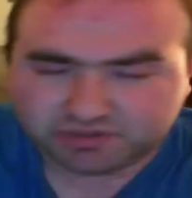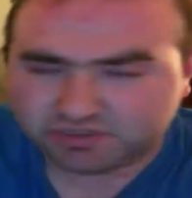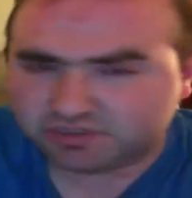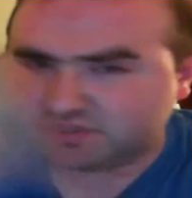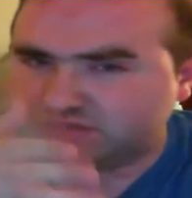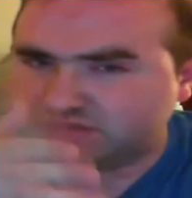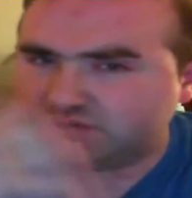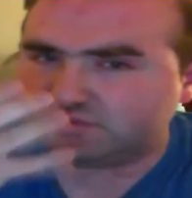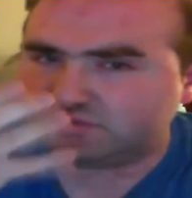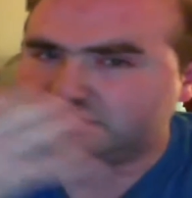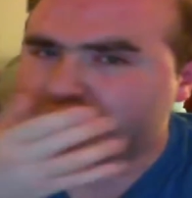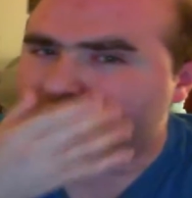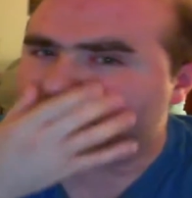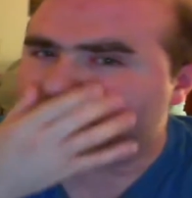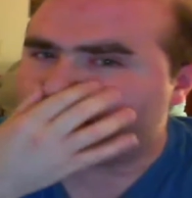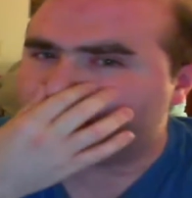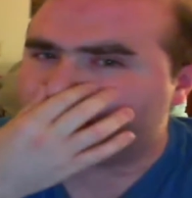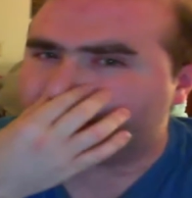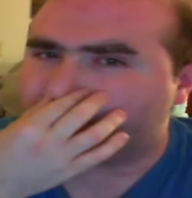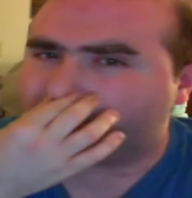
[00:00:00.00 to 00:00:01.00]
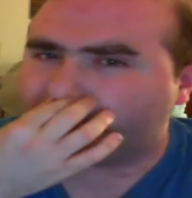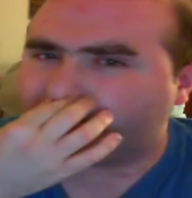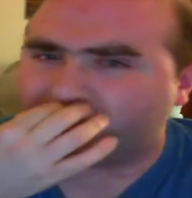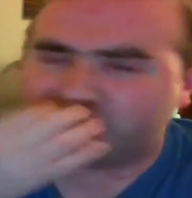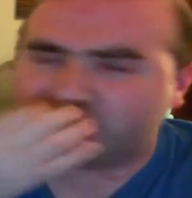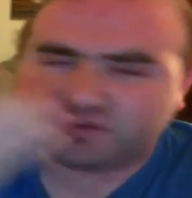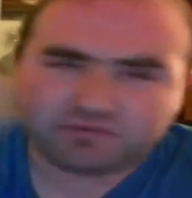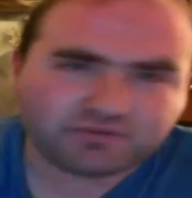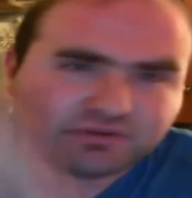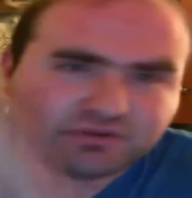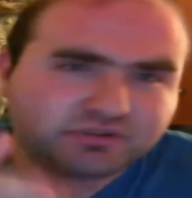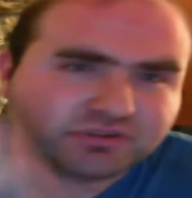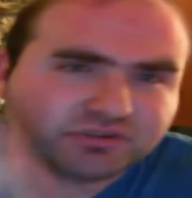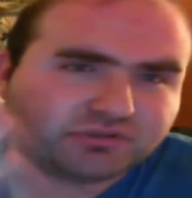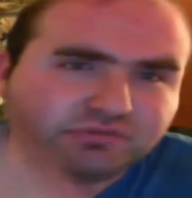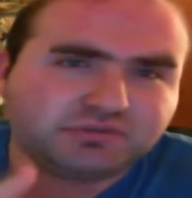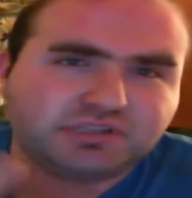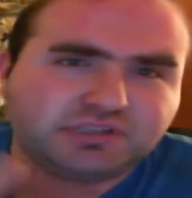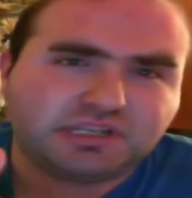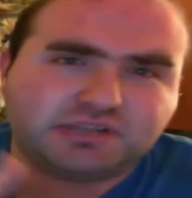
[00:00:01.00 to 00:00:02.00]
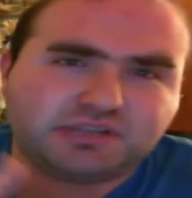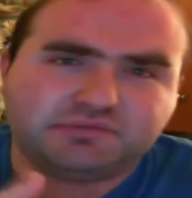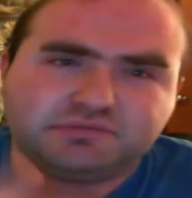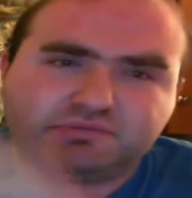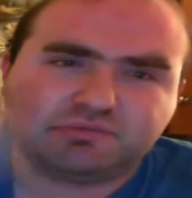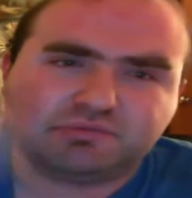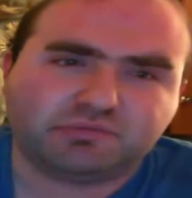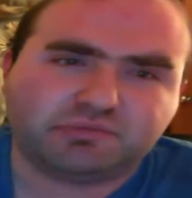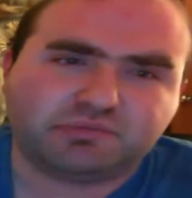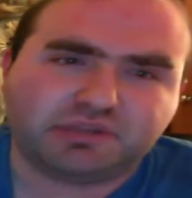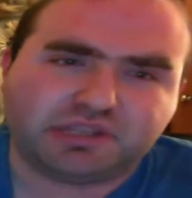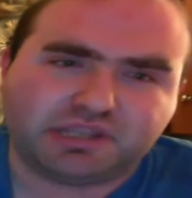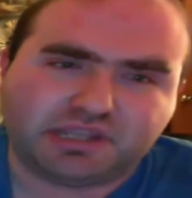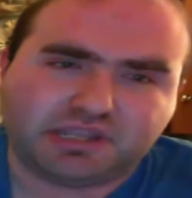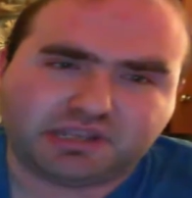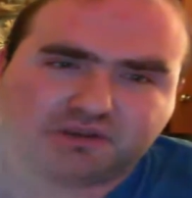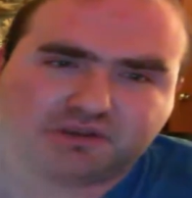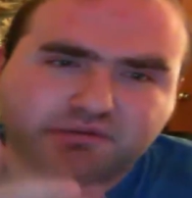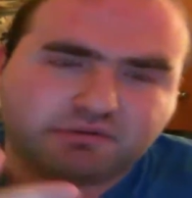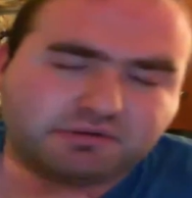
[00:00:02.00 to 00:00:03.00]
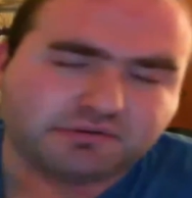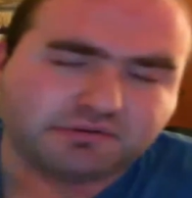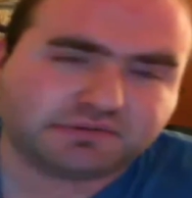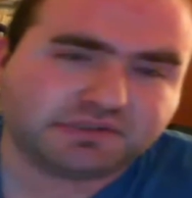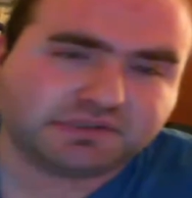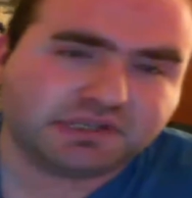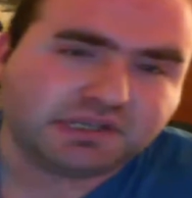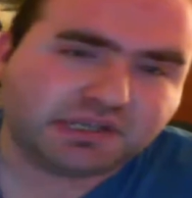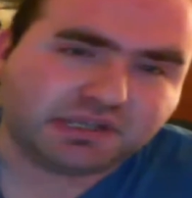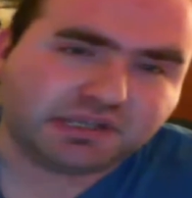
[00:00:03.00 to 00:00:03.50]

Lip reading: the first 2 teams will play the heroes,